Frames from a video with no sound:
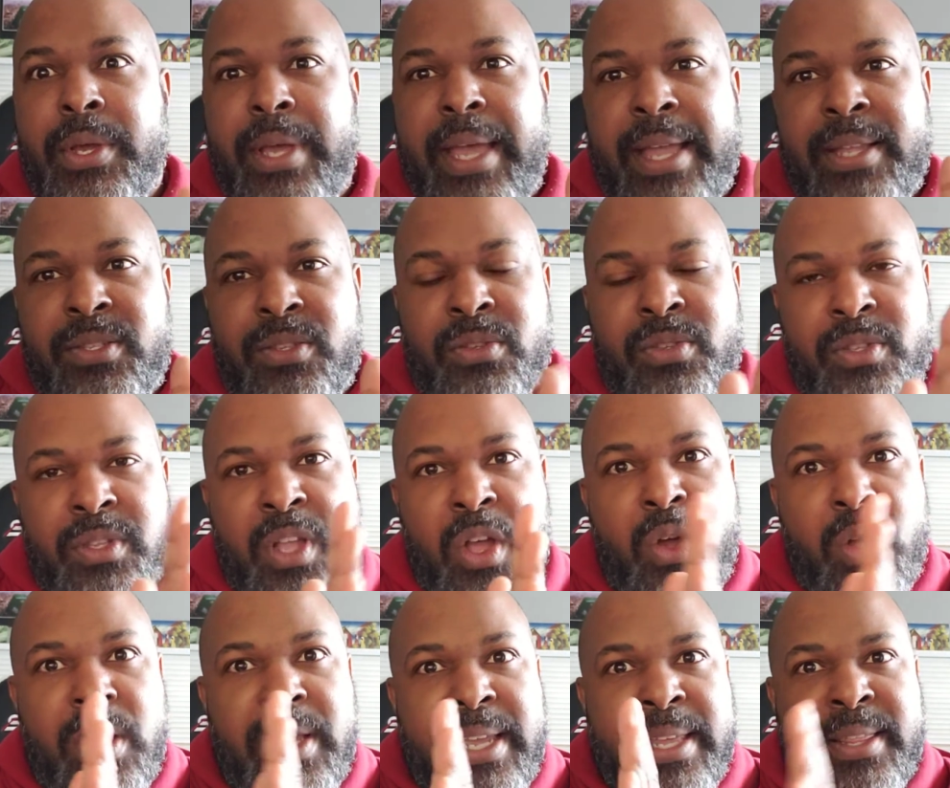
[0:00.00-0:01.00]
And so
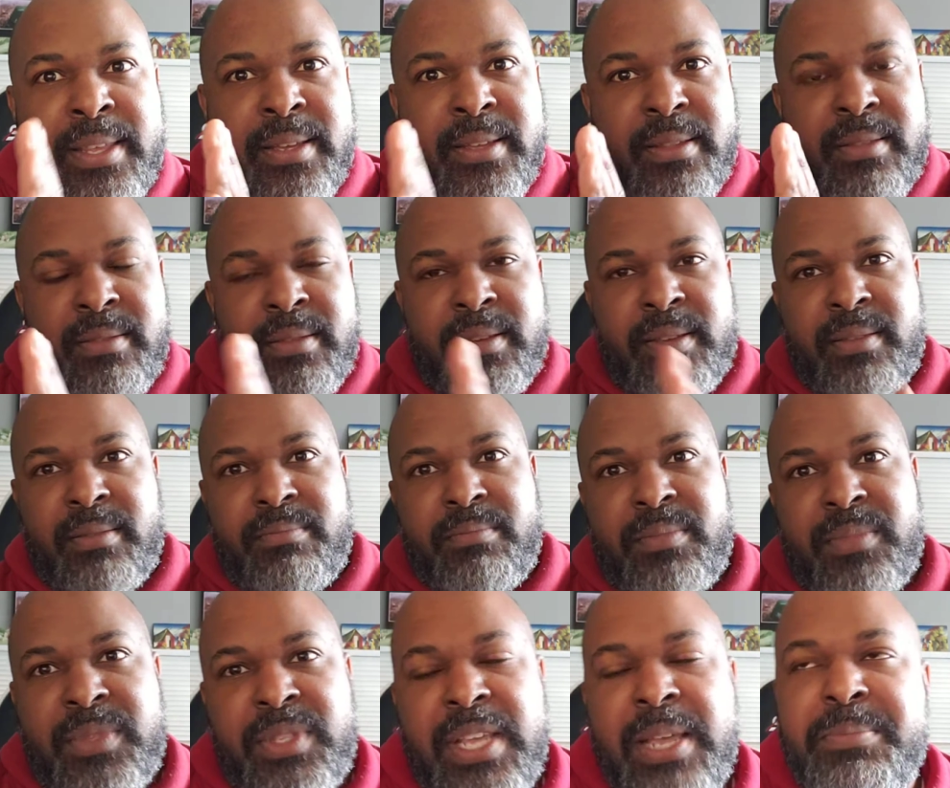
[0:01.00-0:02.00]
slowly the, the
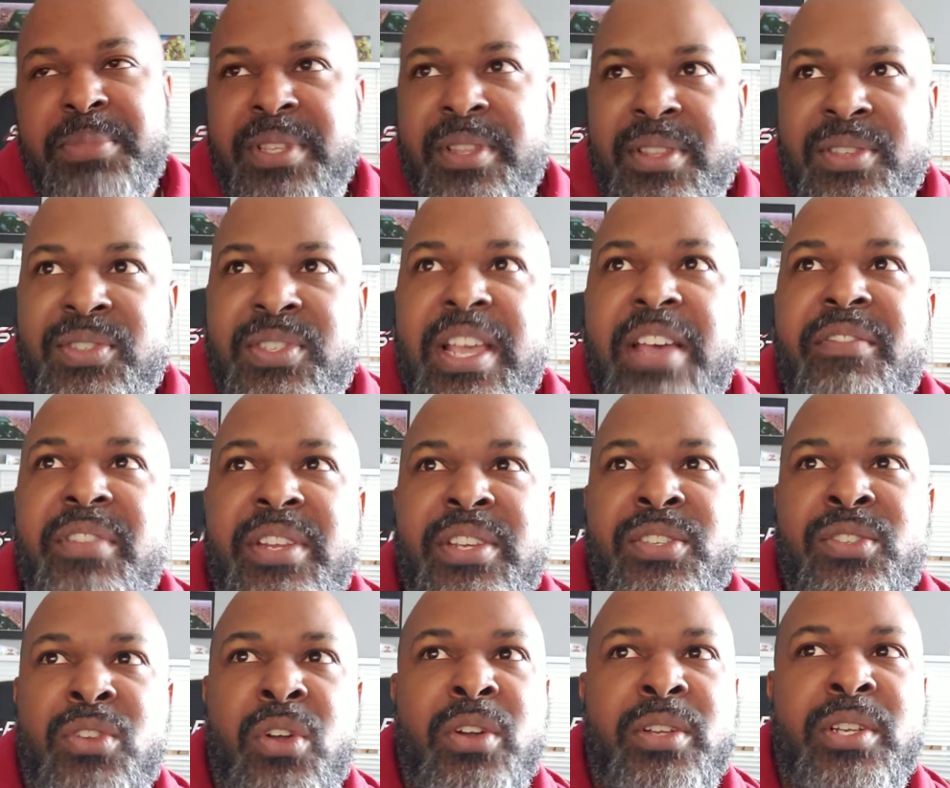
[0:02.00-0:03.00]
temps in the 70s
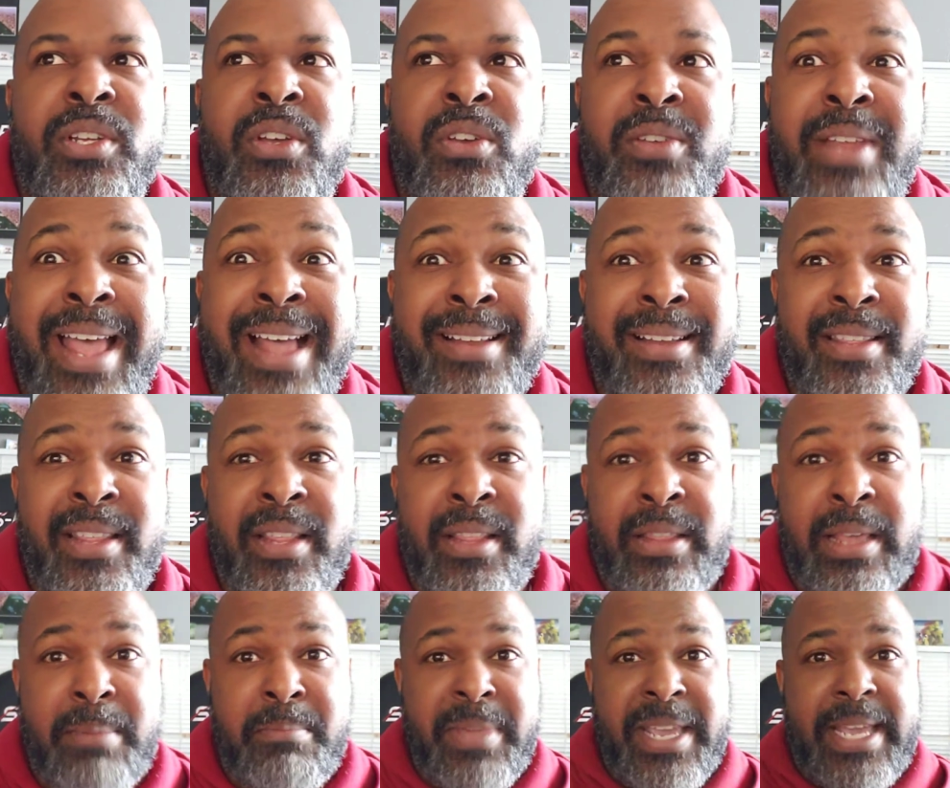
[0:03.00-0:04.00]
start to go down and then
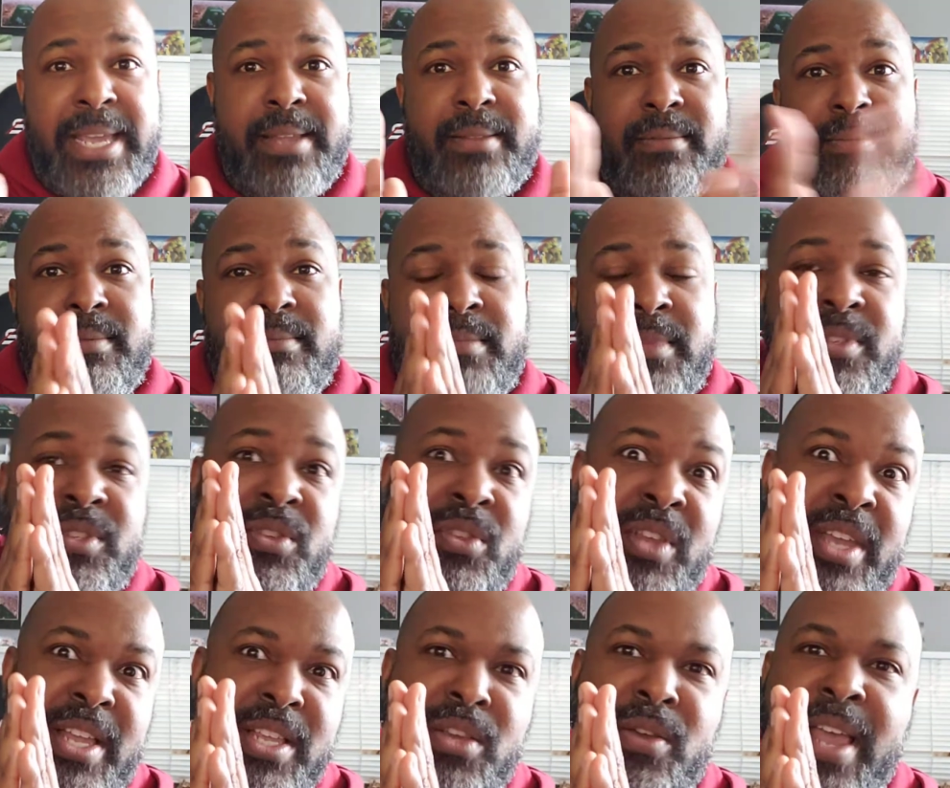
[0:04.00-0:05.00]
they meet. And so
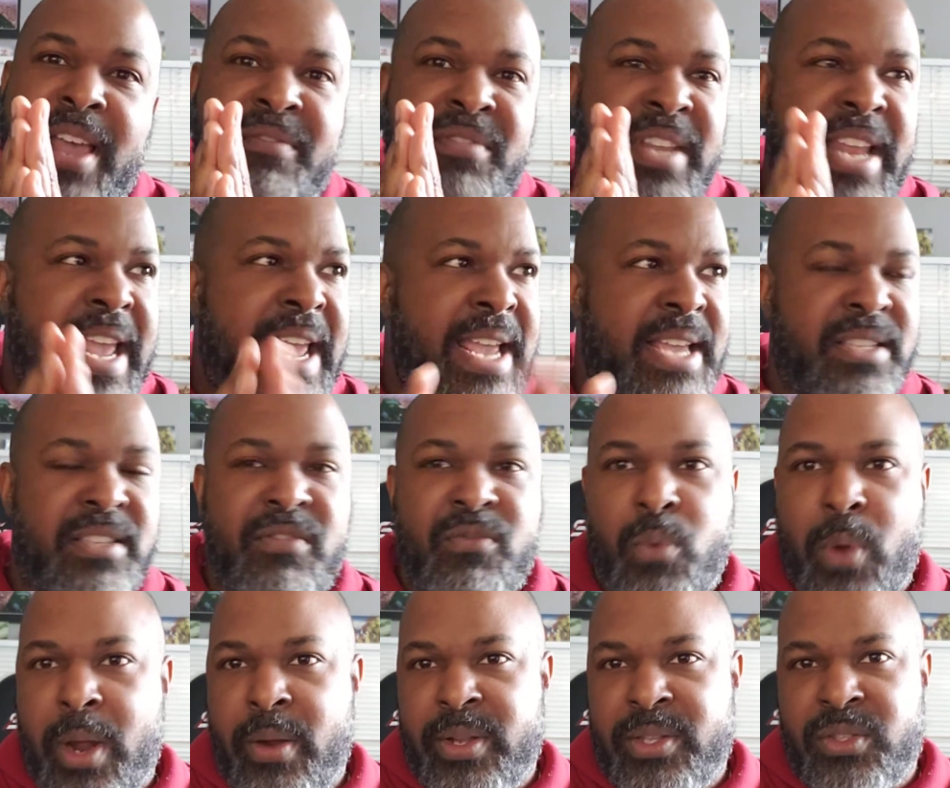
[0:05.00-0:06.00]
then you have days of
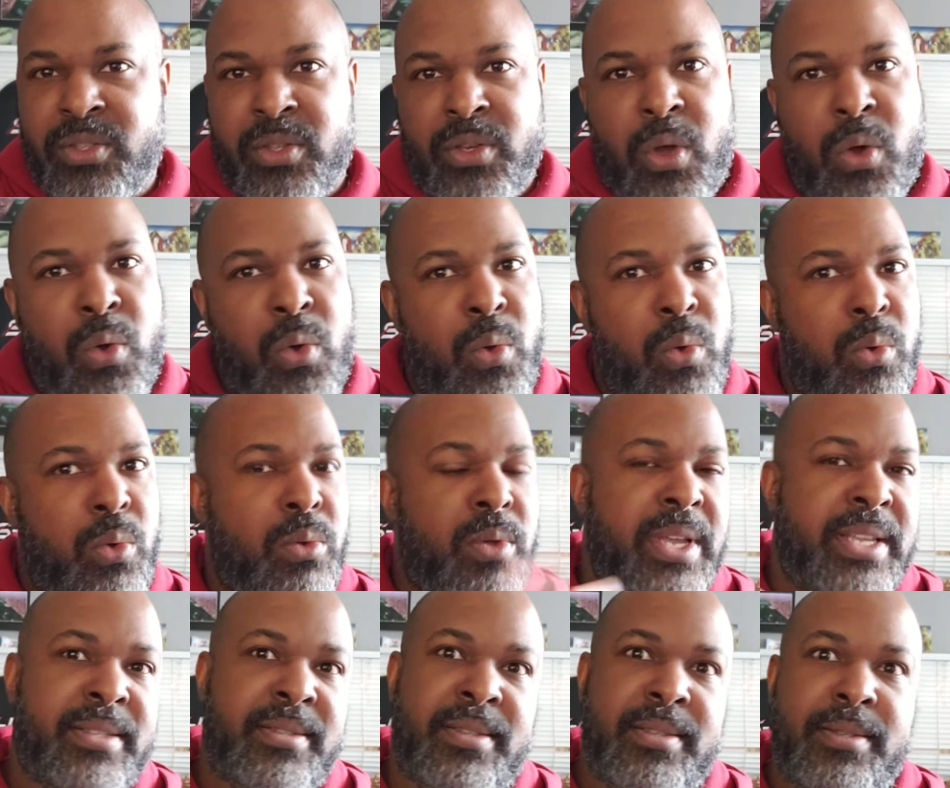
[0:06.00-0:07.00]
where it's the whole,
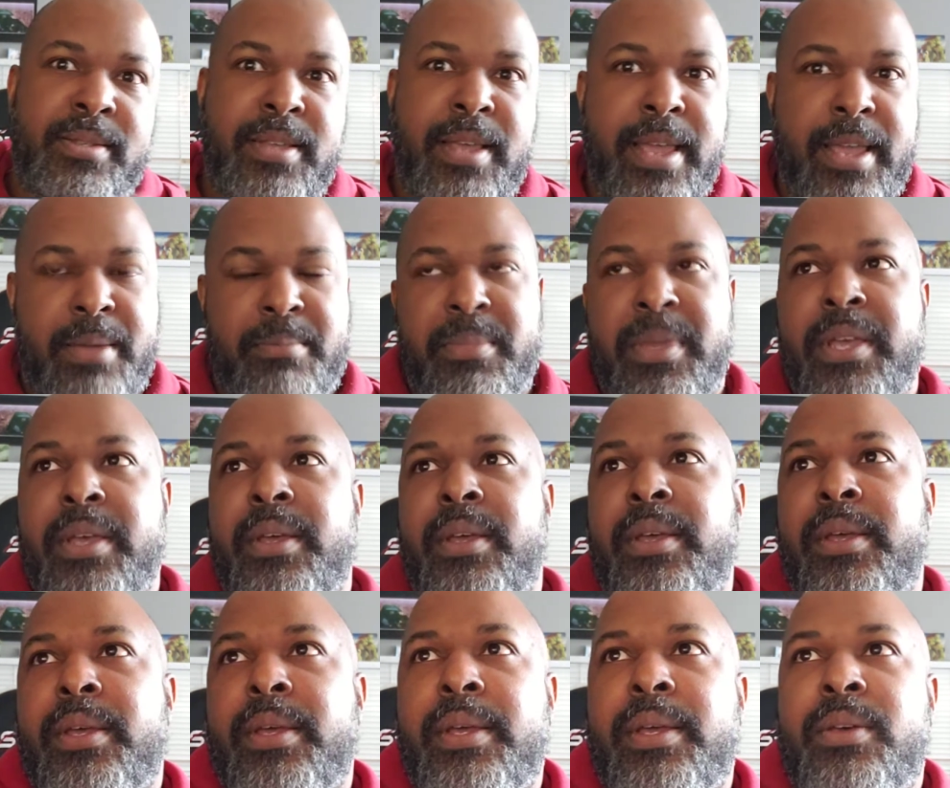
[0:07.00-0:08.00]
it's the same
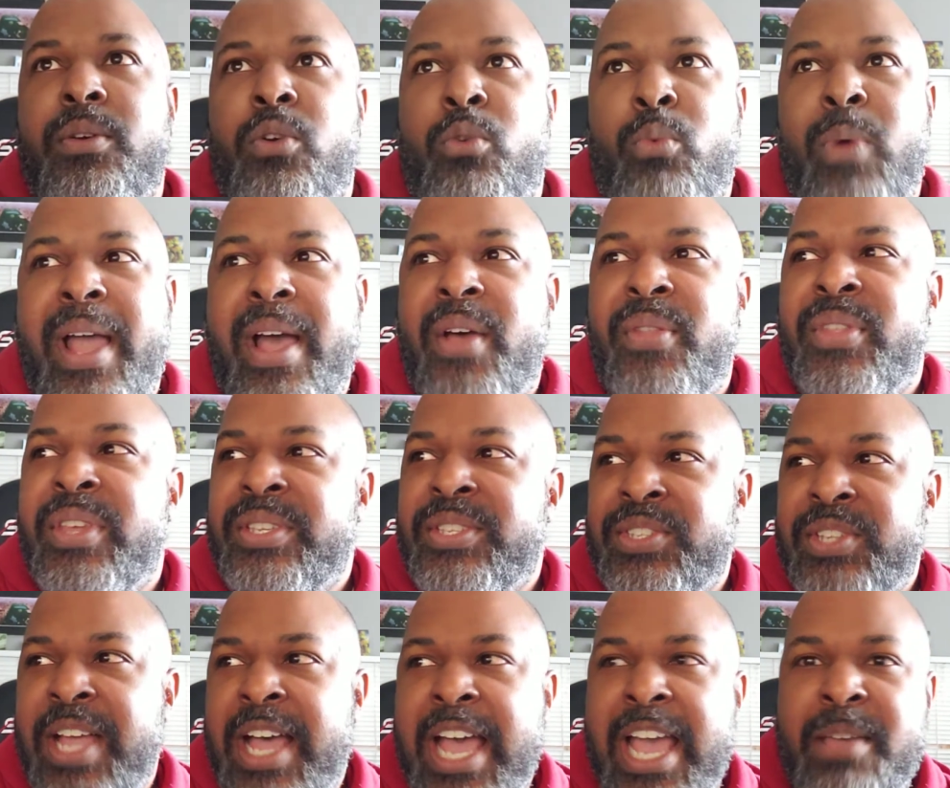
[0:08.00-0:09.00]
around
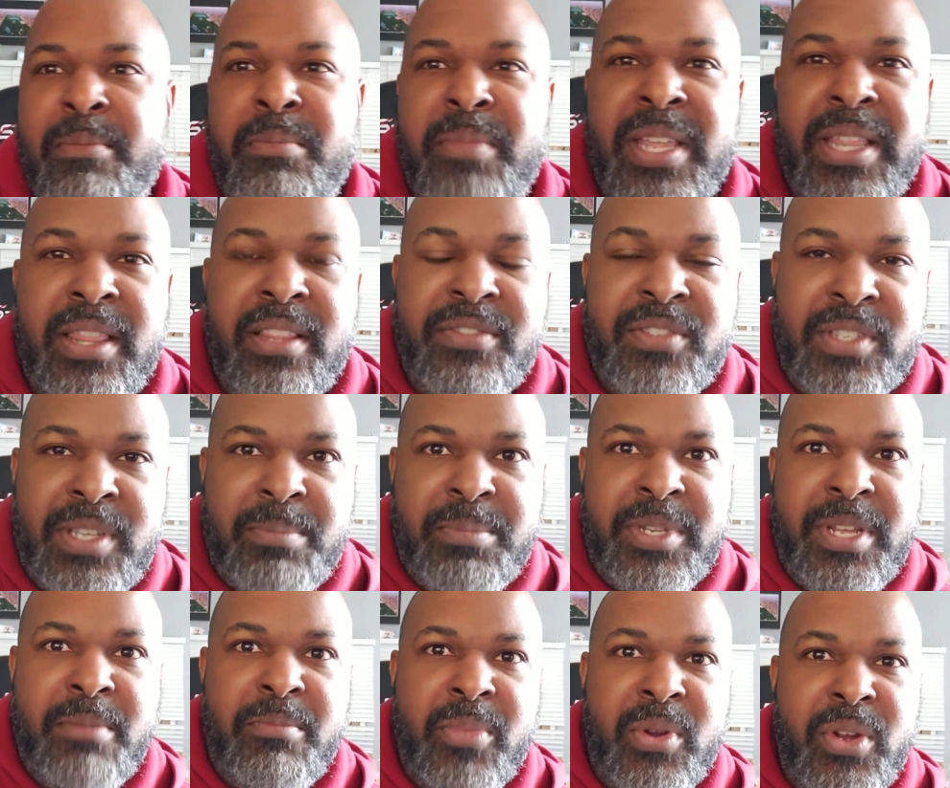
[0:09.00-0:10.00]
this time, middle of
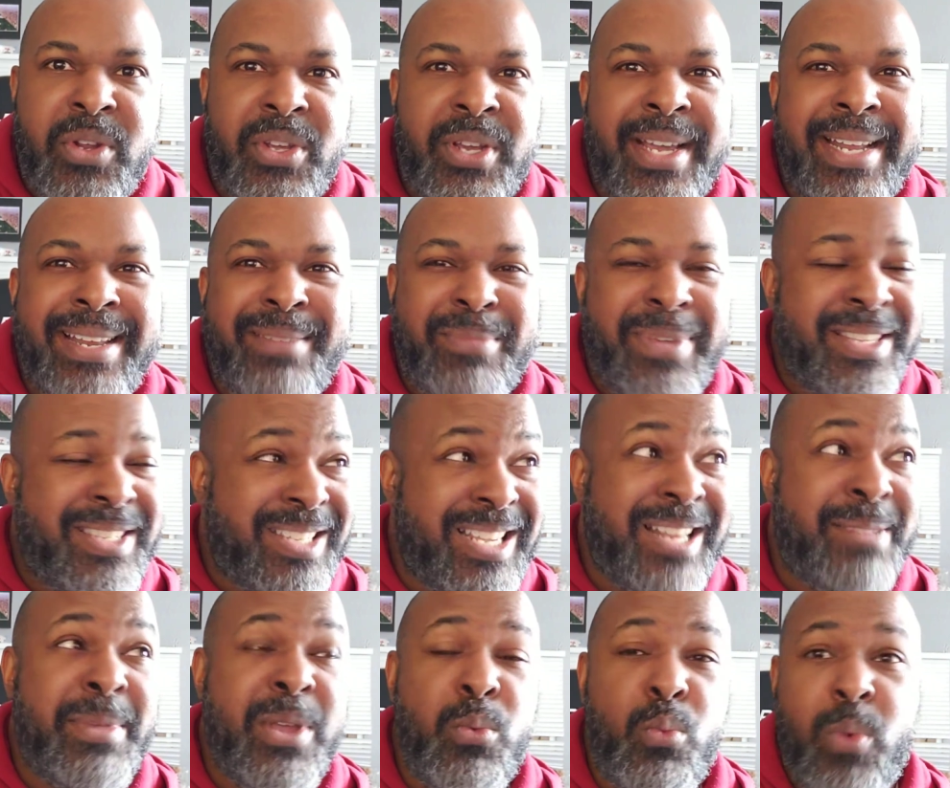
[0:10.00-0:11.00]
September, you're gonna it's
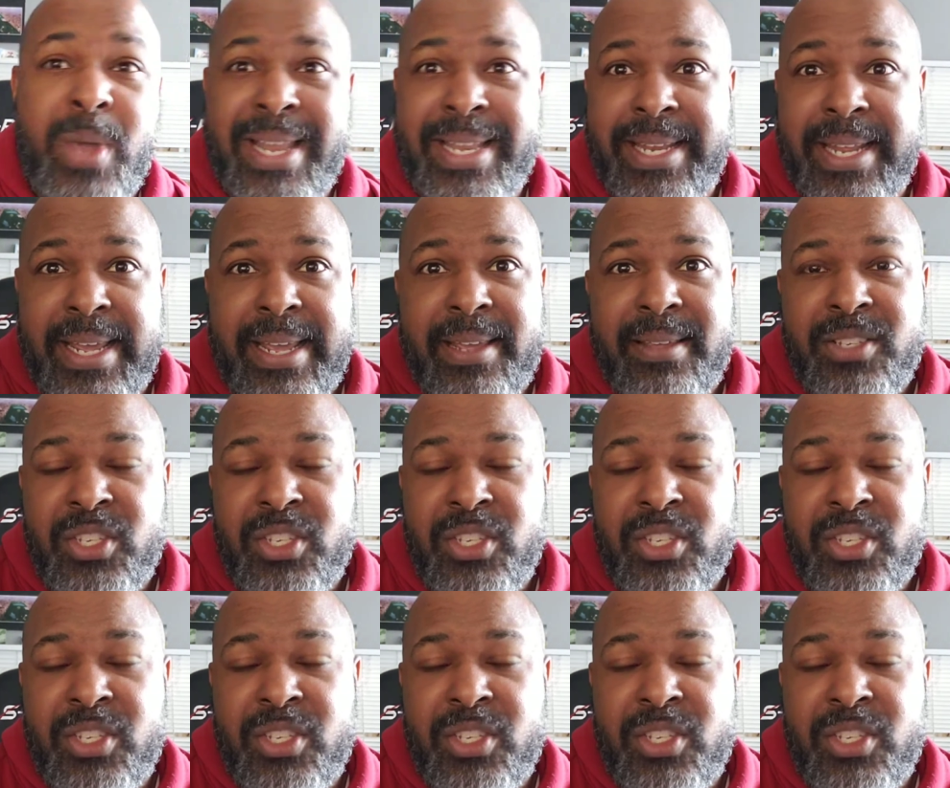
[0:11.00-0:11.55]
gonna be windy.